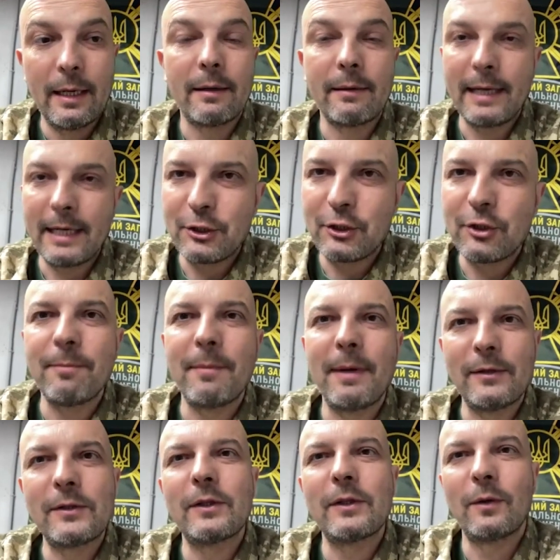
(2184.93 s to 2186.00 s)
a
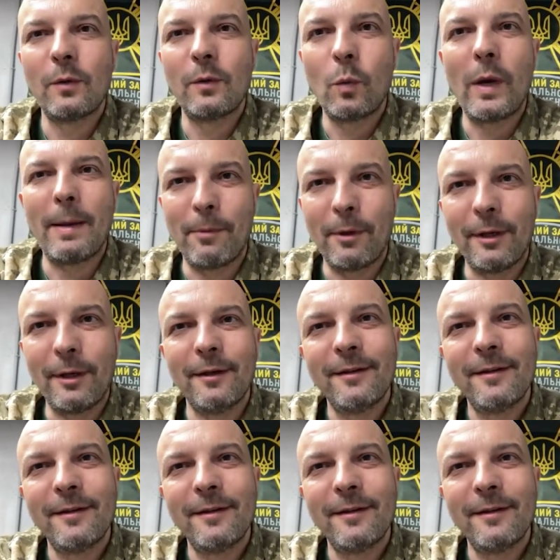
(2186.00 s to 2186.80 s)
regiment's weapon.